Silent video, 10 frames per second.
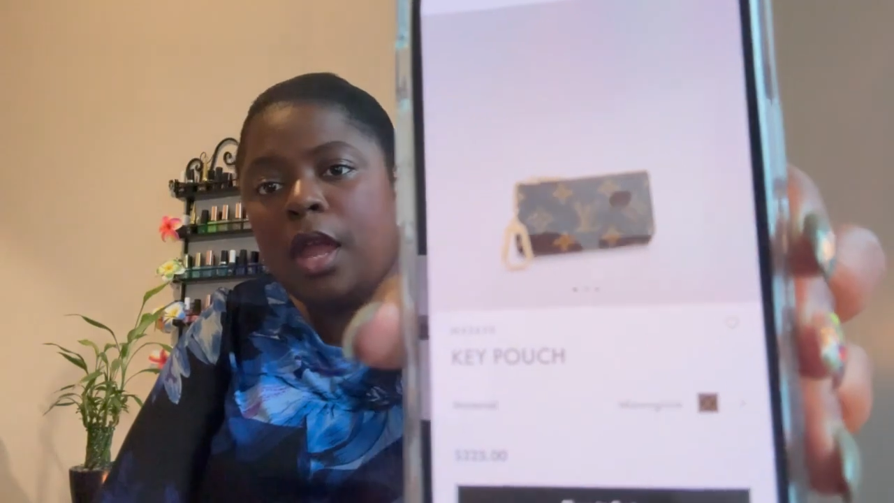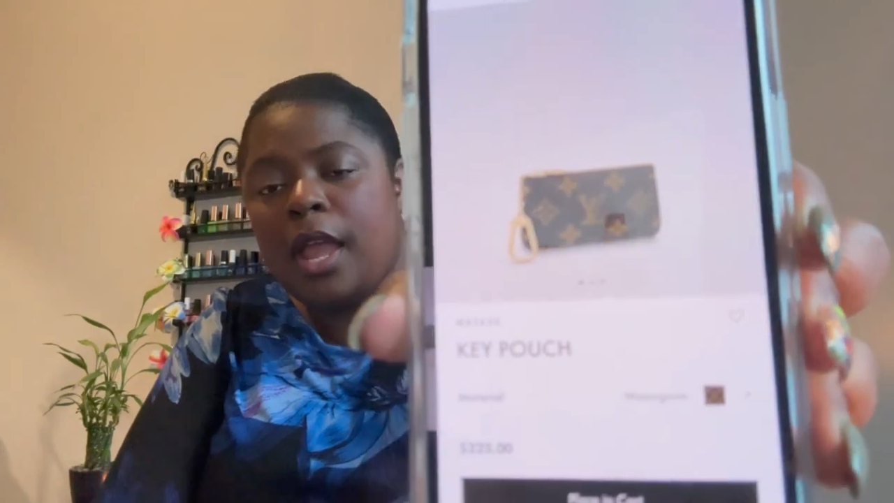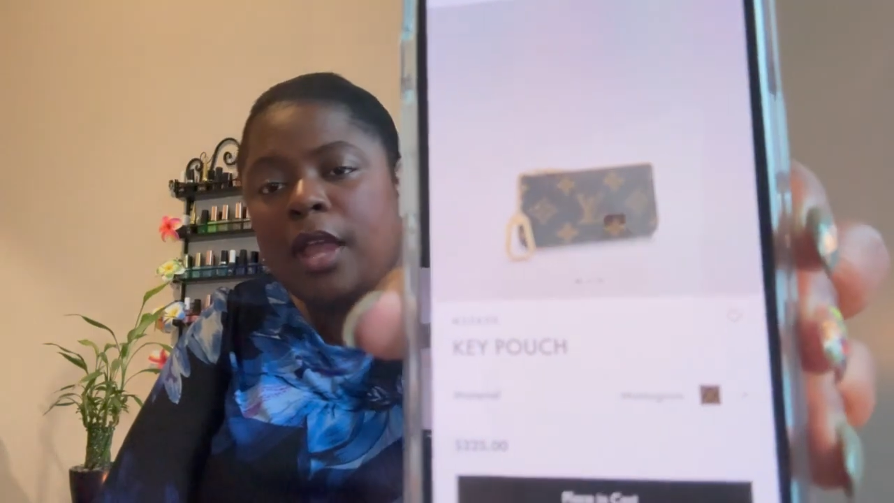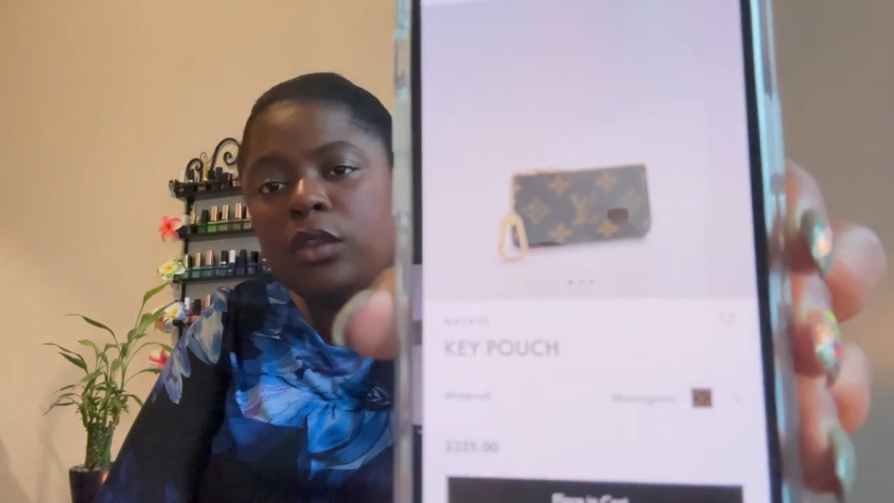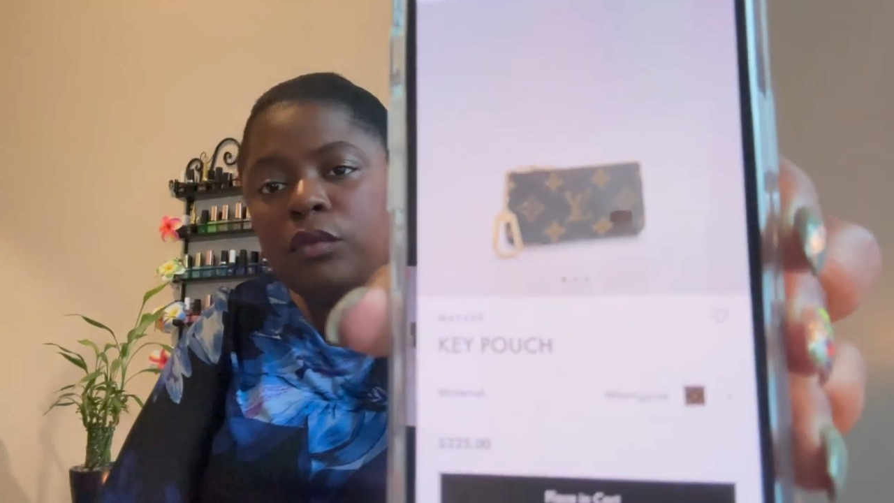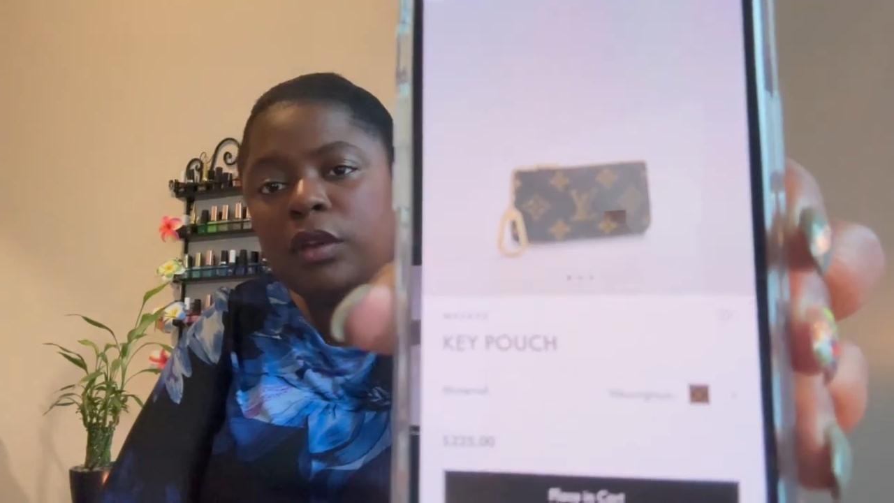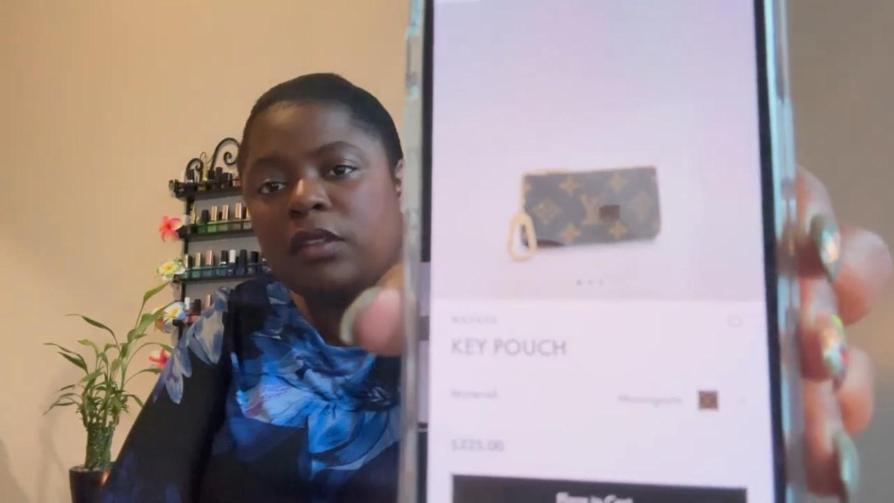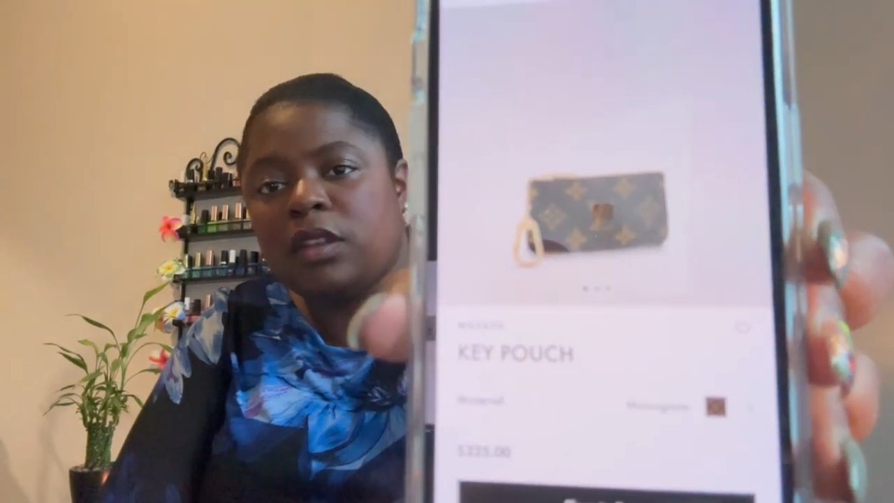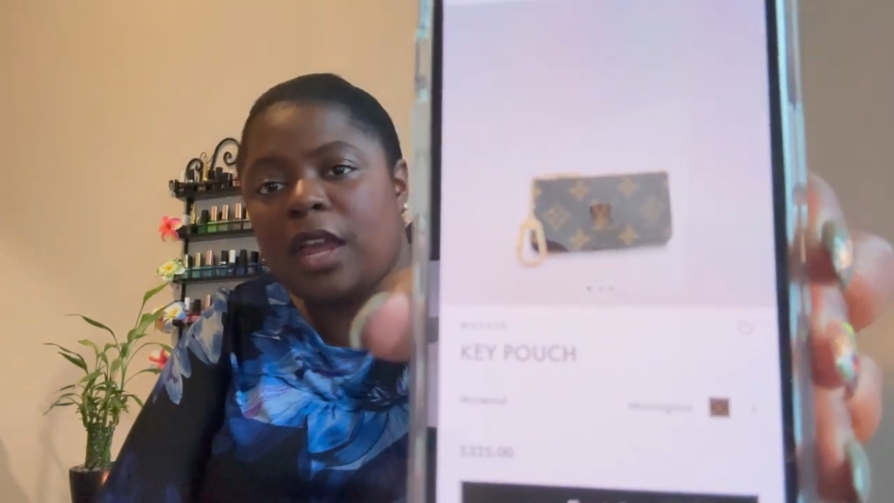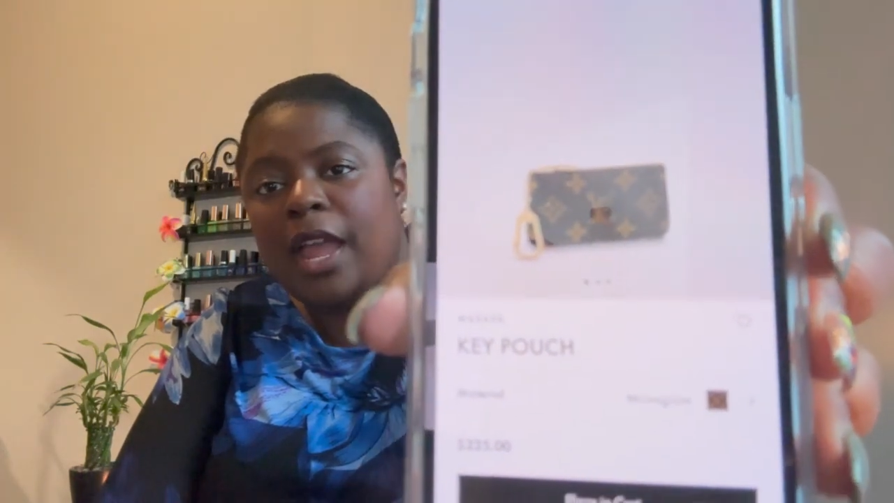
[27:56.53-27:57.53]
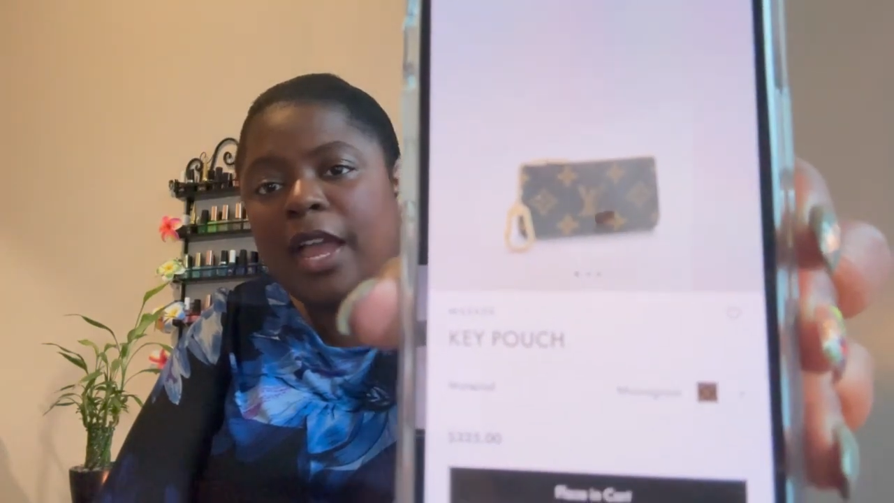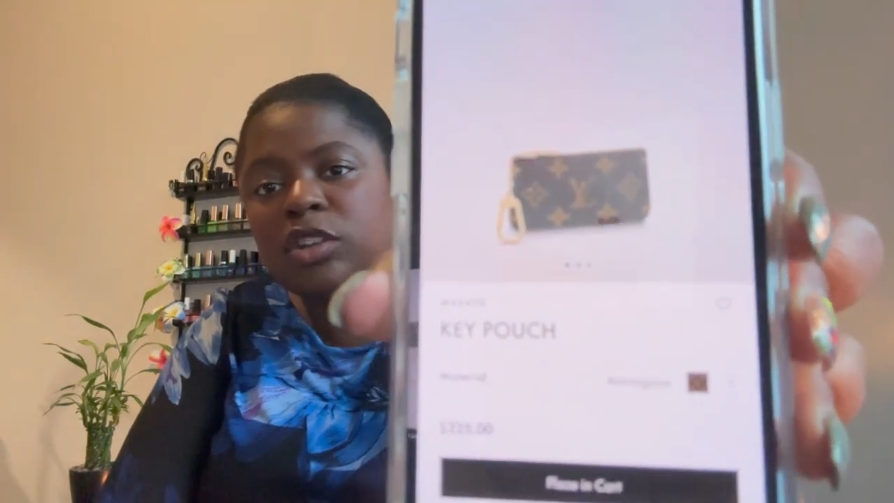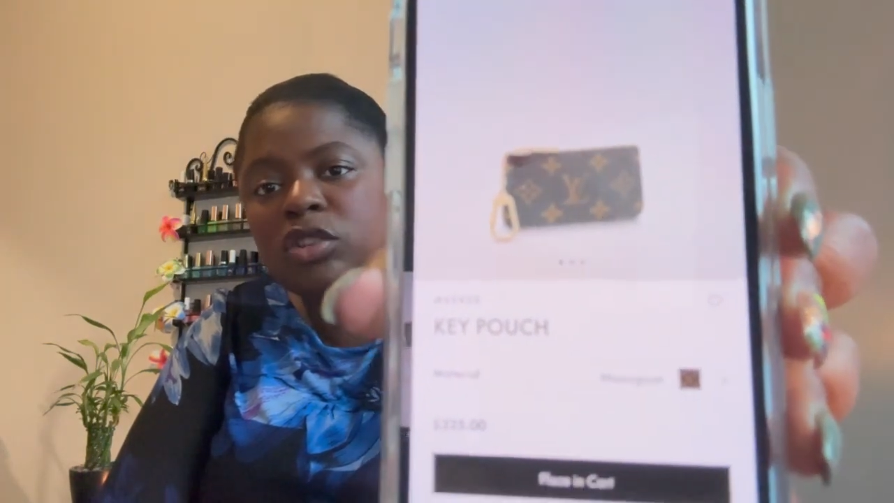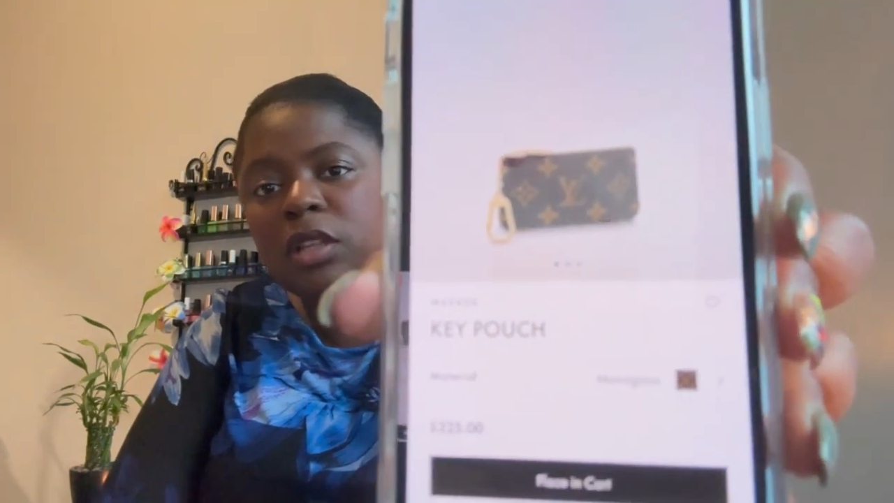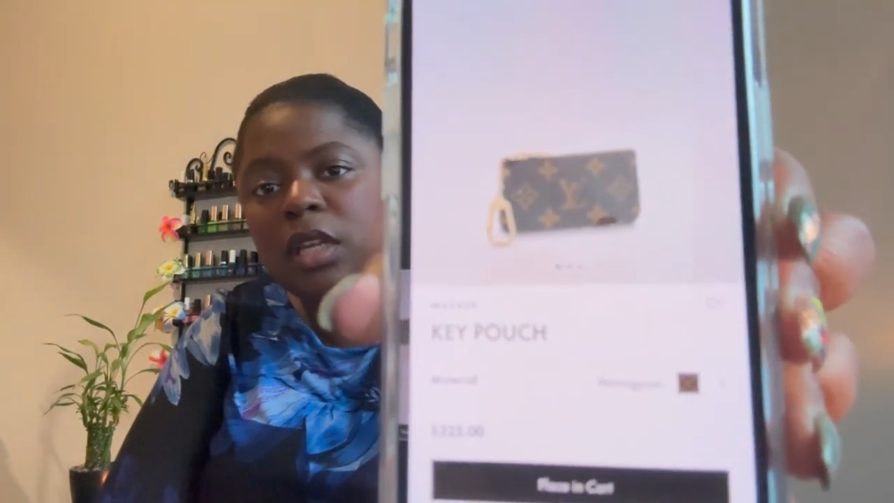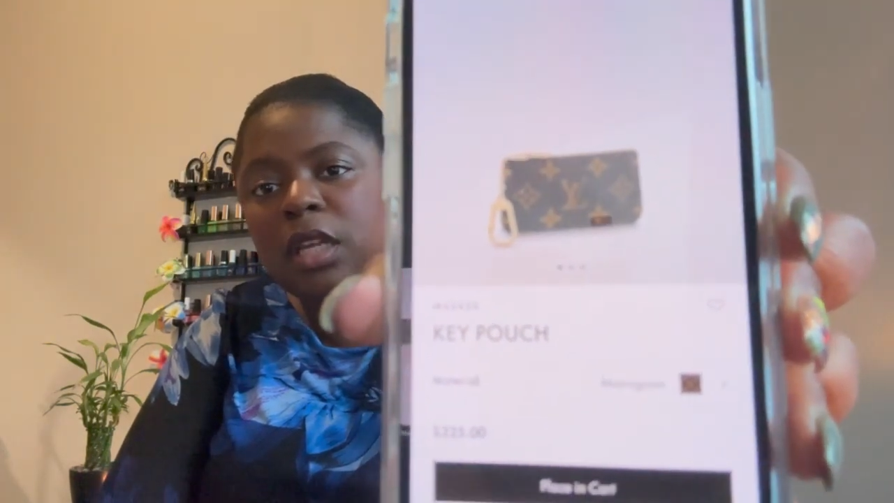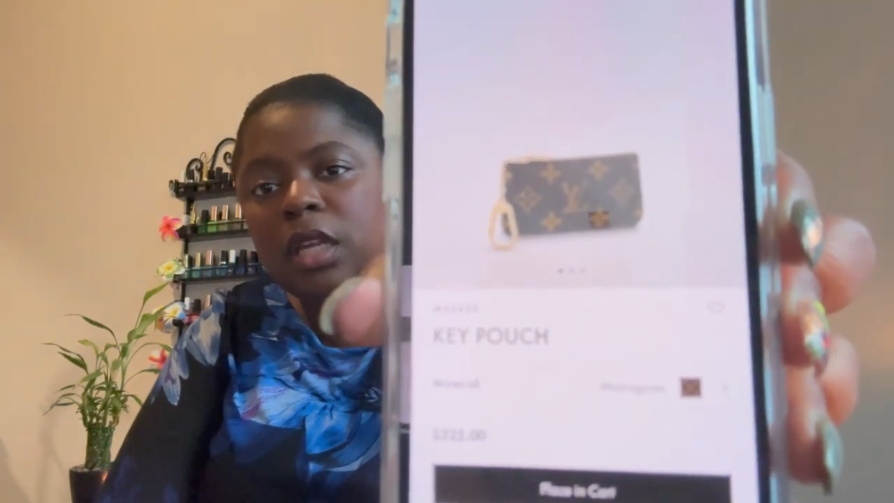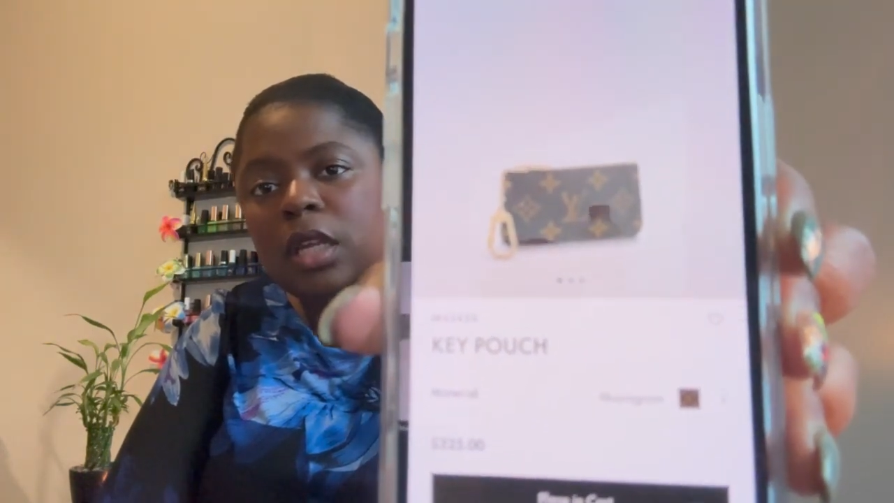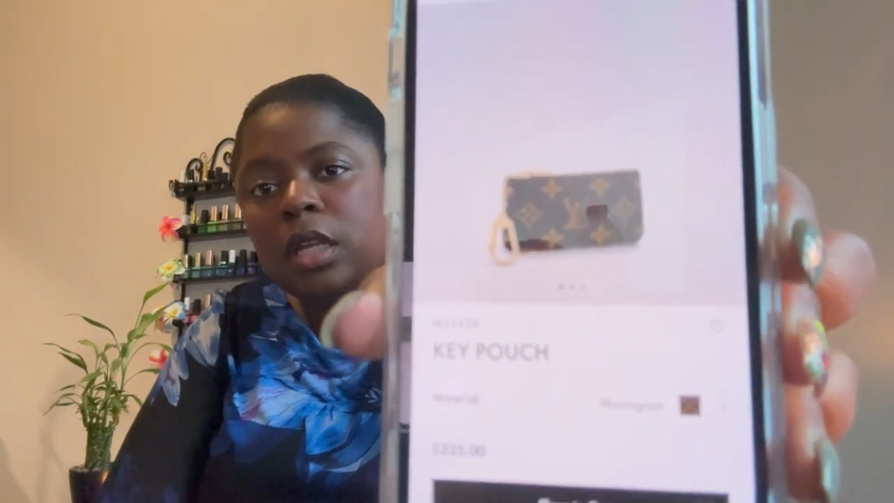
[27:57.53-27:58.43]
And the reason I actually